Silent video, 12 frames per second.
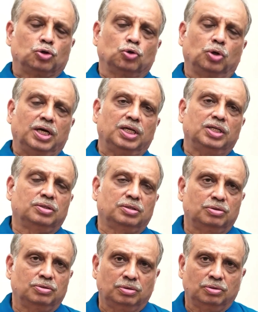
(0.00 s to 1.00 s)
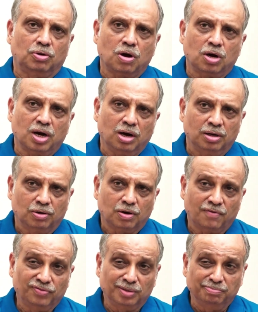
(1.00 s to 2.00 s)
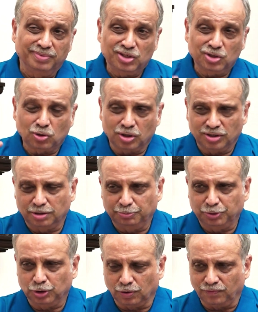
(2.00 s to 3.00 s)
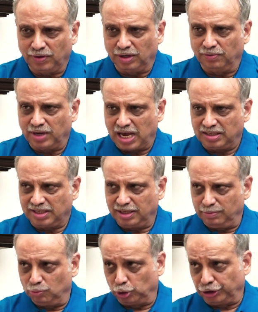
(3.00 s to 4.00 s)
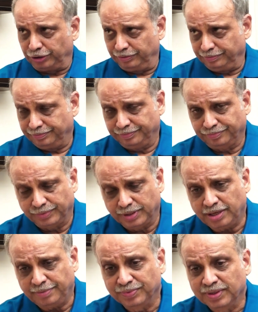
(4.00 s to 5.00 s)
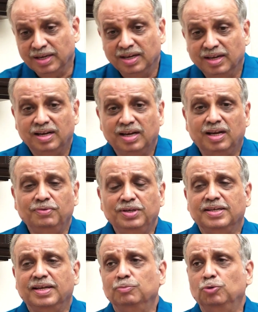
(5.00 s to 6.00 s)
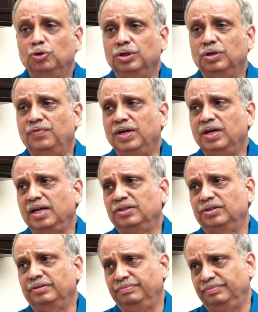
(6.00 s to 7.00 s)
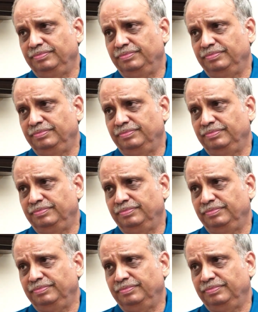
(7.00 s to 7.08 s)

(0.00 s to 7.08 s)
So, let us talk of the misconception of love as an emotion. Love is an emotion of attraction.